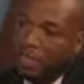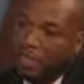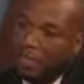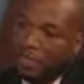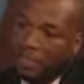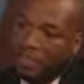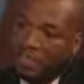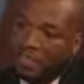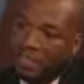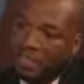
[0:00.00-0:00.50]

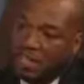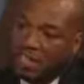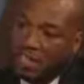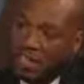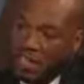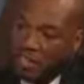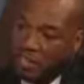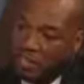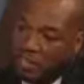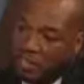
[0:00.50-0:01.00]
investing
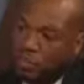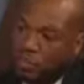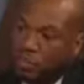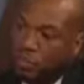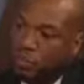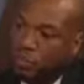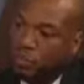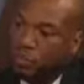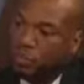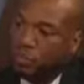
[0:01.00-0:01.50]
in each
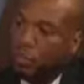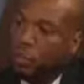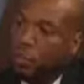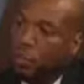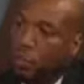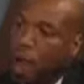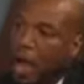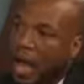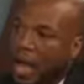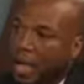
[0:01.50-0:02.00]

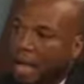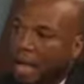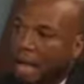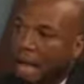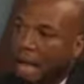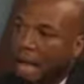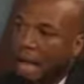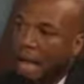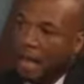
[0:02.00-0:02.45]
school-wide,